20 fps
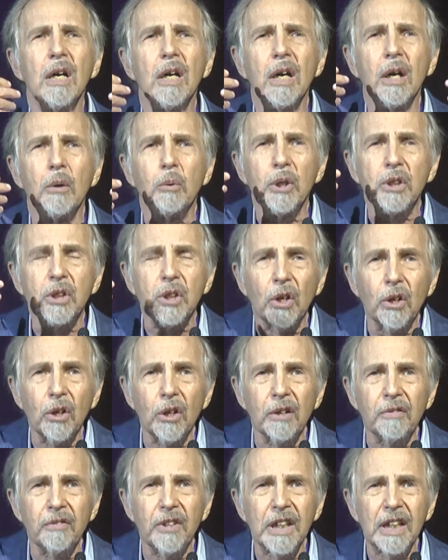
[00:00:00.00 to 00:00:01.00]
a return
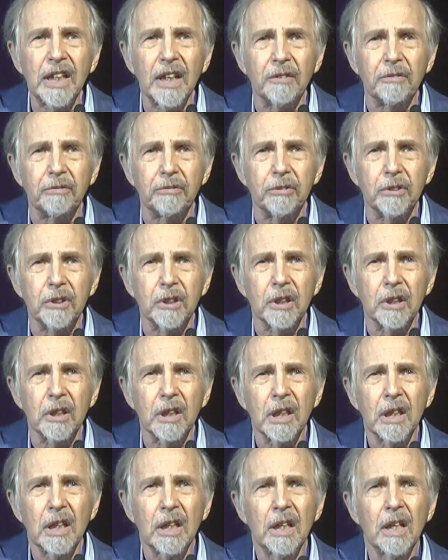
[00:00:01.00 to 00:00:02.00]
of the gift.
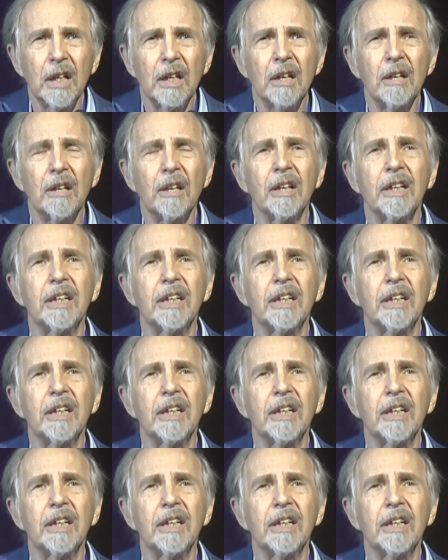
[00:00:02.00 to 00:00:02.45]
The